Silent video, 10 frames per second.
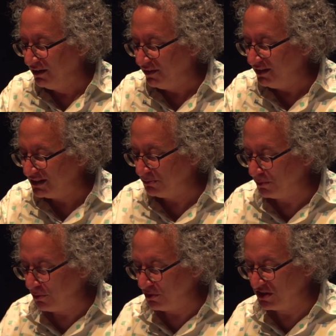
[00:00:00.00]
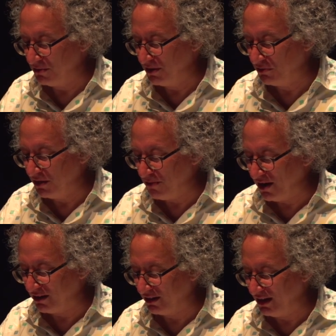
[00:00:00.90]
the disproportion between
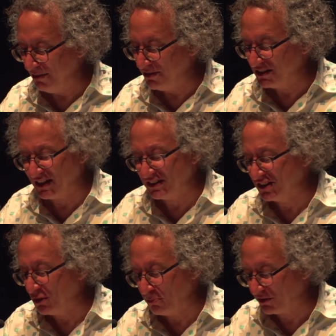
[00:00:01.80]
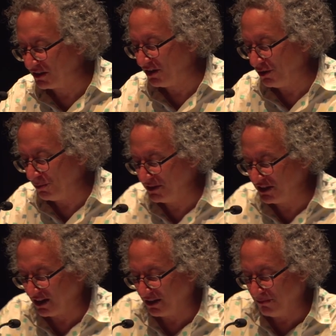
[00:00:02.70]
model and image that so perturbed
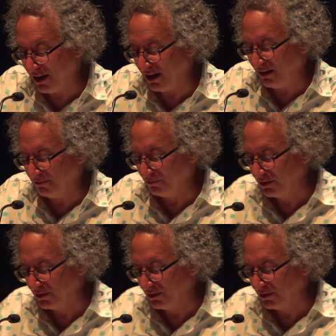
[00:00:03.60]
Giacometti